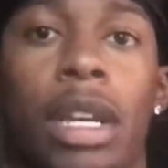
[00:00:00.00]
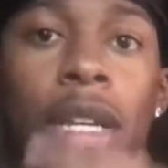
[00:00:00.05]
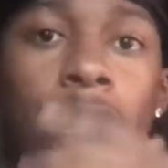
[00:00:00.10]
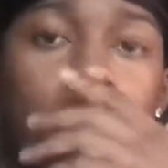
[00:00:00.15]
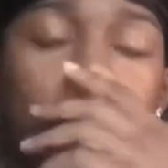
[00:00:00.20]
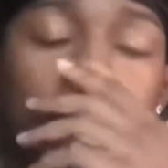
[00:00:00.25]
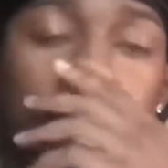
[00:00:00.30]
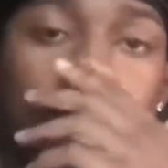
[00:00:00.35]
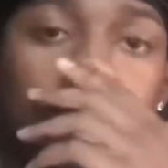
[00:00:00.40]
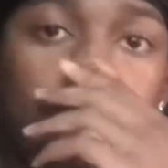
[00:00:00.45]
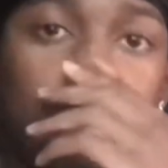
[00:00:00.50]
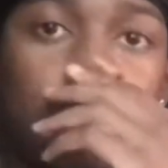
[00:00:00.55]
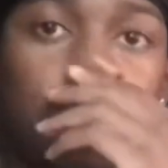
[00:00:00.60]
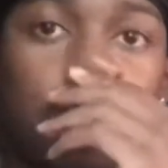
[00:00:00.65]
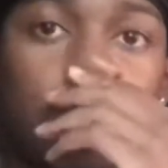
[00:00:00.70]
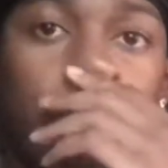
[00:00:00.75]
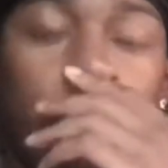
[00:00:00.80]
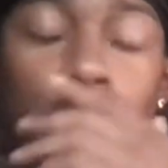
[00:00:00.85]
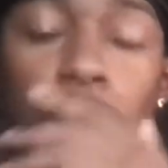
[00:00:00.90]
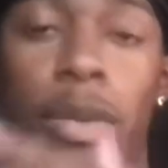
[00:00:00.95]
Um,
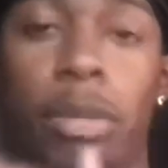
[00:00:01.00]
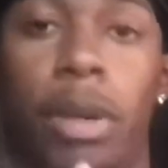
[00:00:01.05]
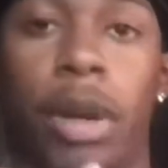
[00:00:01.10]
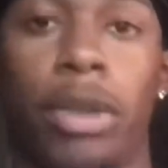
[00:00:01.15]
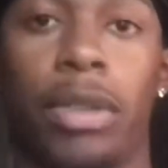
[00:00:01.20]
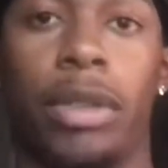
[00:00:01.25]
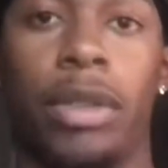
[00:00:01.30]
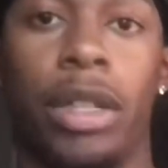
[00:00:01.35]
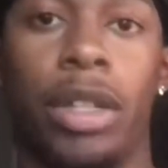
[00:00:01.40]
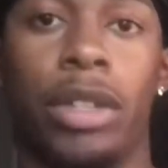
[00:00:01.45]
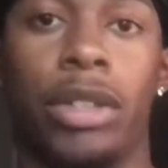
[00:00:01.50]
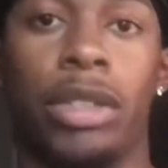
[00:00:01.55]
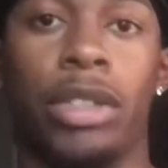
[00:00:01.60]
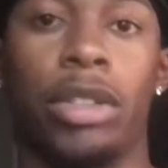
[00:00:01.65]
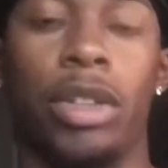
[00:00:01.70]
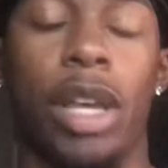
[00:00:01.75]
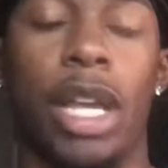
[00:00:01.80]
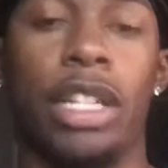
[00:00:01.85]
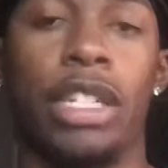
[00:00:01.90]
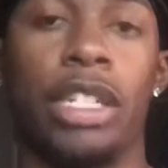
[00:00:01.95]
I do both of those
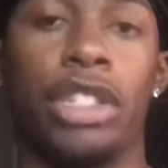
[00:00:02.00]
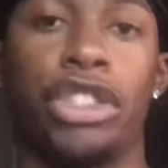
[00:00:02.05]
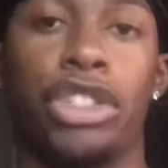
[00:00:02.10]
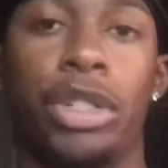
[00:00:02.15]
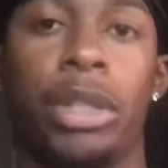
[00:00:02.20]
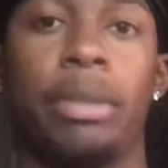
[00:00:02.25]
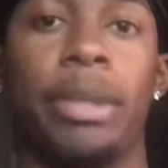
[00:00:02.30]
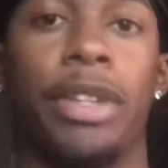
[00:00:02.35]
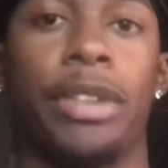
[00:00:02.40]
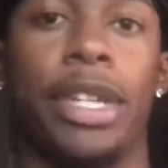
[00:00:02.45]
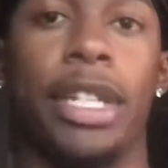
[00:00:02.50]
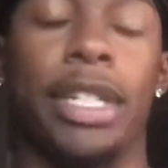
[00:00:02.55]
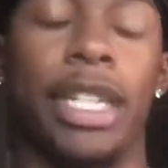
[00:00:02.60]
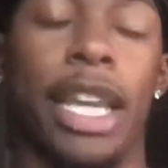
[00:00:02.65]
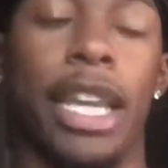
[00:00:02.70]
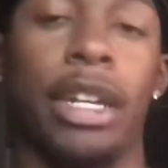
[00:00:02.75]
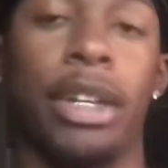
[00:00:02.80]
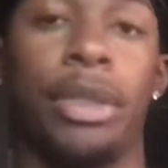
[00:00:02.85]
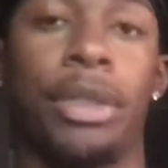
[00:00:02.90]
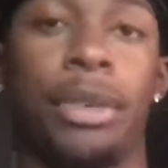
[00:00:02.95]
so I shoot them in range
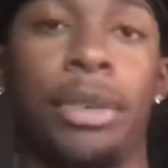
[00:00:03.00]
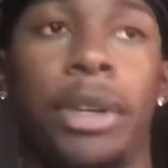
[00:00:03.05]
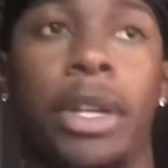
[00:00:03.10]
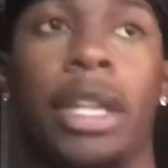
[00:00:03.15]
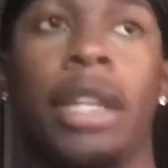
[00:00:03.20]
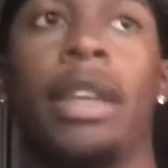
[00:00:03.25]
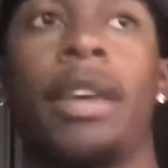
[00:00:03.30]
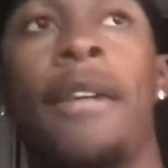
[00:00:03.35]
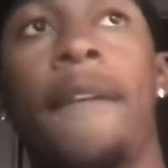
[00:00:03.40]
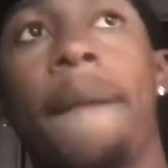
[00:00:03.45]
and a three,